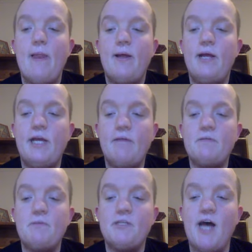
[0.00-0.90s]
he gives
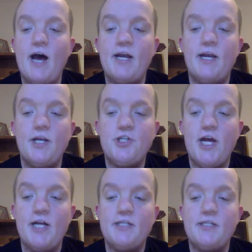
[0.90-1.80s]
Poseidon a
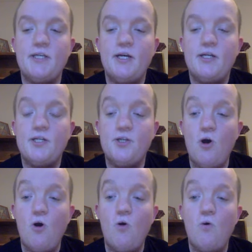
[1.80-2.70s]
chance to
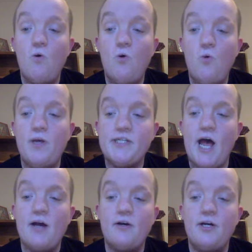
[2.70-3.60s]
know who
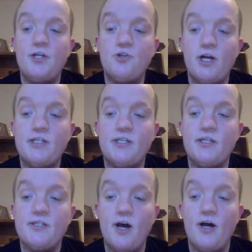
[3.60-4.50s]
exactly tricked
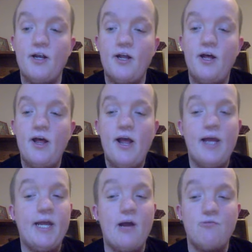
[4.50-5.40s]
his son
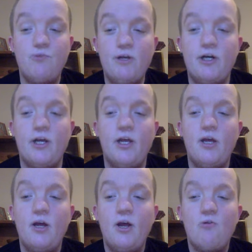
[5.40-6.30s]
and get really,
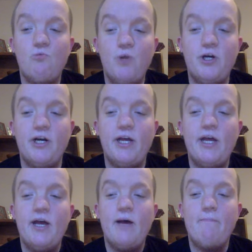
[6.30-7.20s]

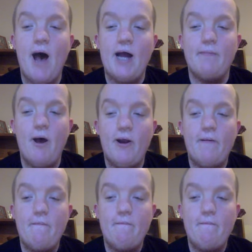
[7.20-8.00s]
really mad about it.